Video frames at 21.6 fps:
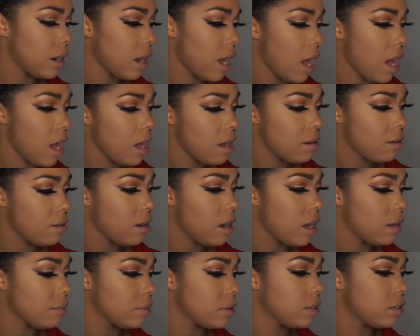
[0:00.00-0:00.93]
now
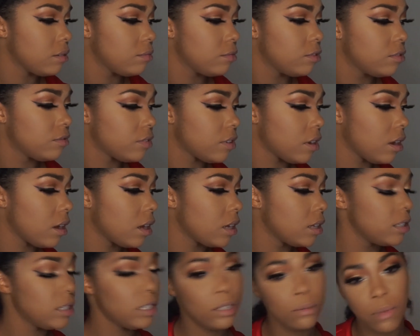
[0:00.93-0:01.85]
I'm gonna move
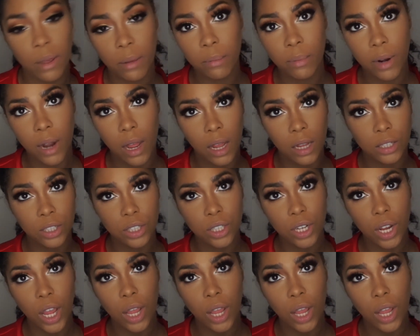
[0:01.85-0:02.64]
on to my blush